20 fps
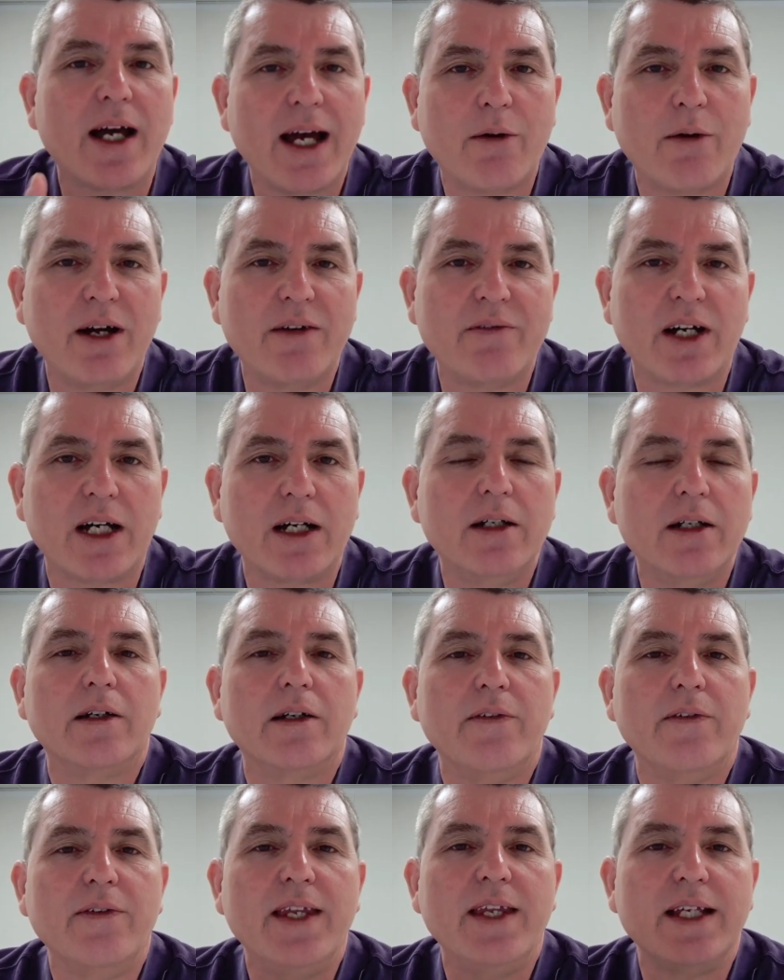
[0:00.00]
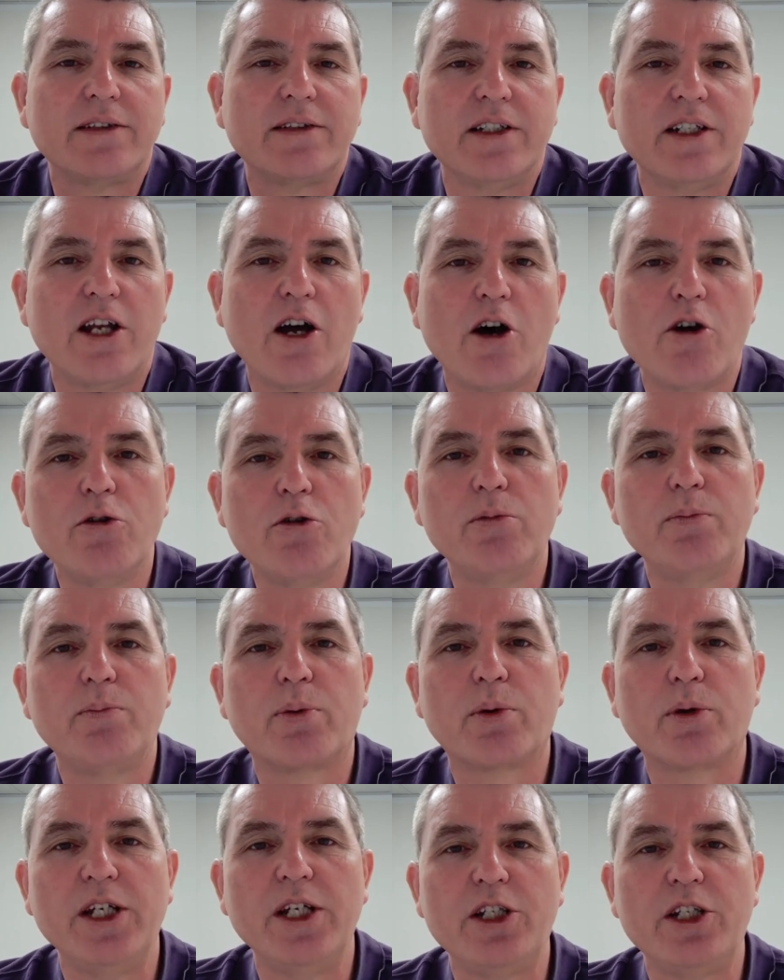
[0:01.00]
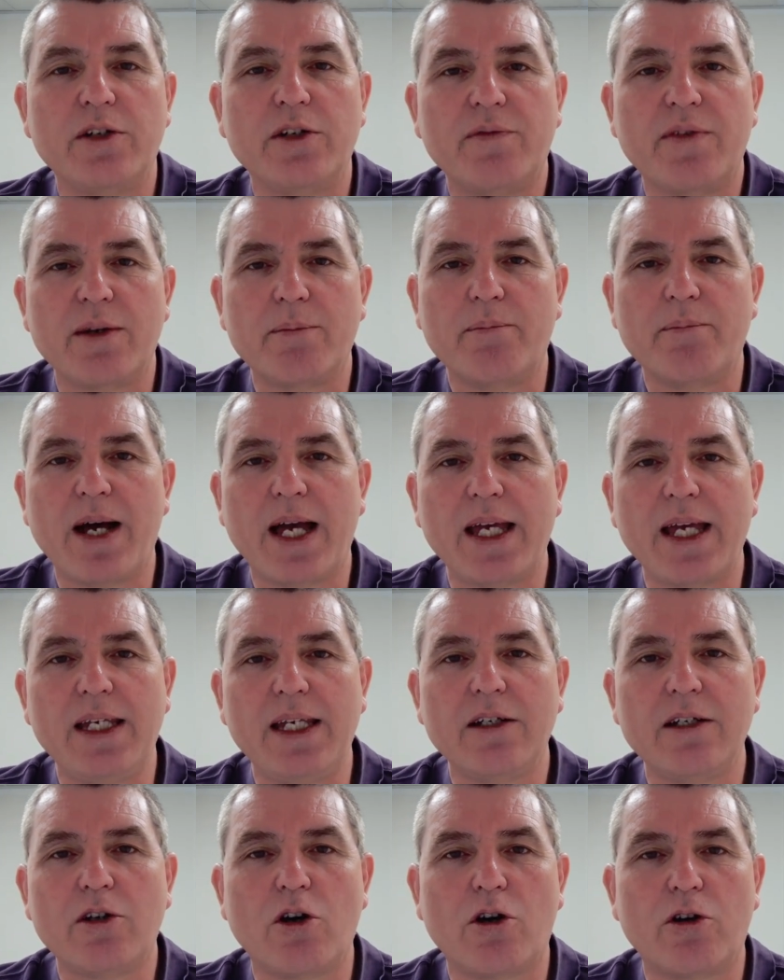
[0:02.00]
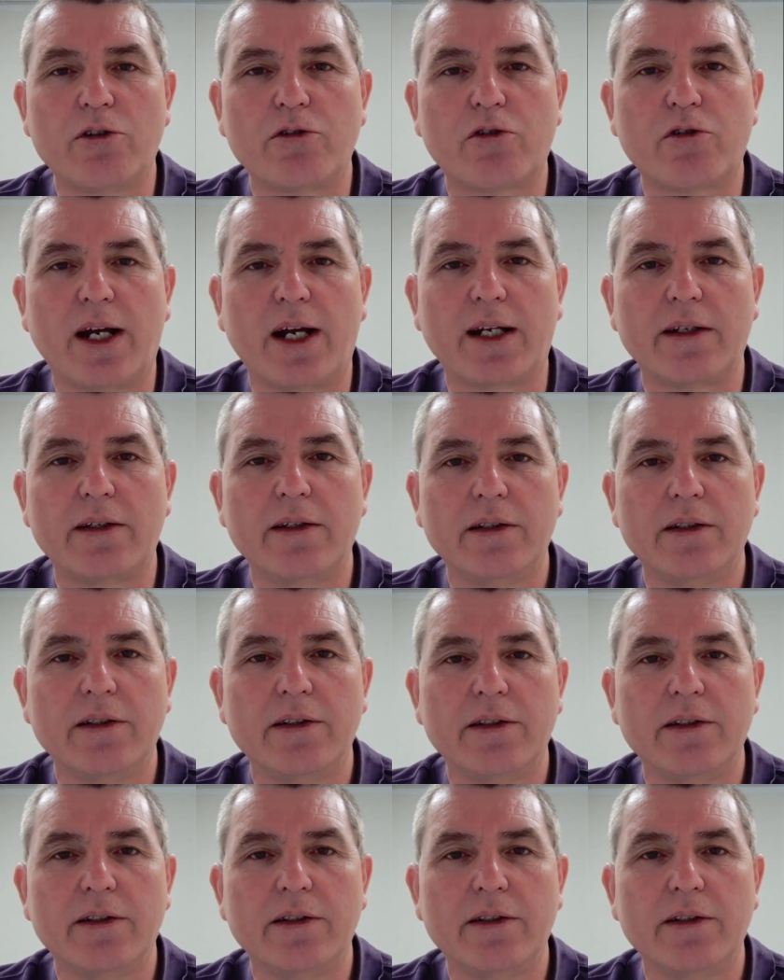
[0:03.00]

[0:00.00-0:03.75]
However, there's no breach of the main contract.